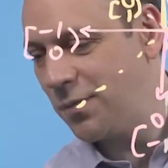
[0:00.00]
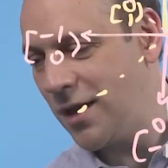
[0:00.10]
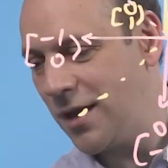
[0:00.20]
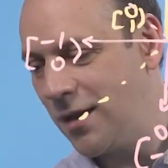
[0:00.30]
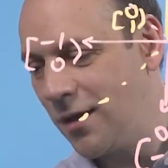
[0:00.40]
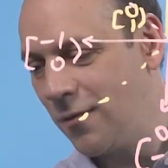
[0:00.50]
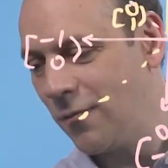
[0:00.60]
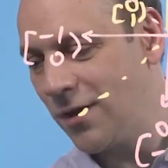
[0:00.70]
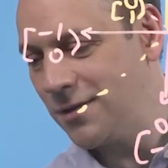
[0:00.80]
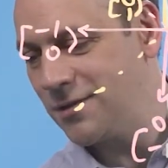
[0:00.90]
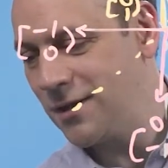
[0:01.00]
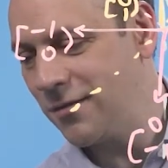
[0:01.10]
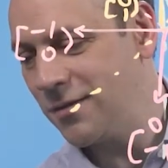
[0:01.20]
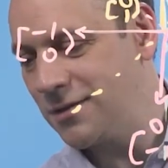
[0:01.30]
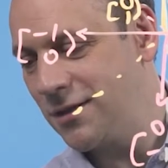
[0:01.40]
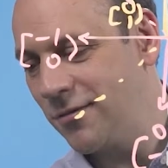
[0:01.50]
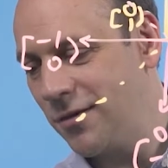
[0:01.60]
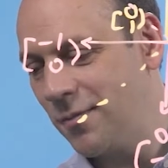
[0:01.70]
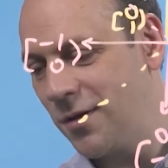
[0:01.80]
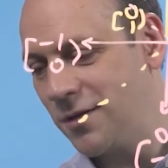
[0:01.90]
be 1, 0,
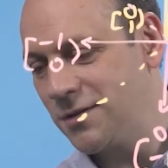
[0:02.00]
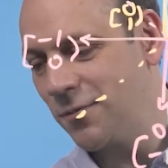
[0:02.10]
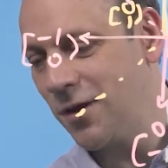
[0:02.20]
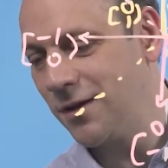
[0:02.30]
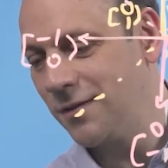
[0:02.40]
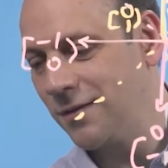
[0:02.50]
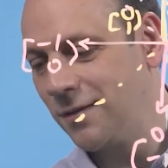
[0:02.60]
0, minus 1,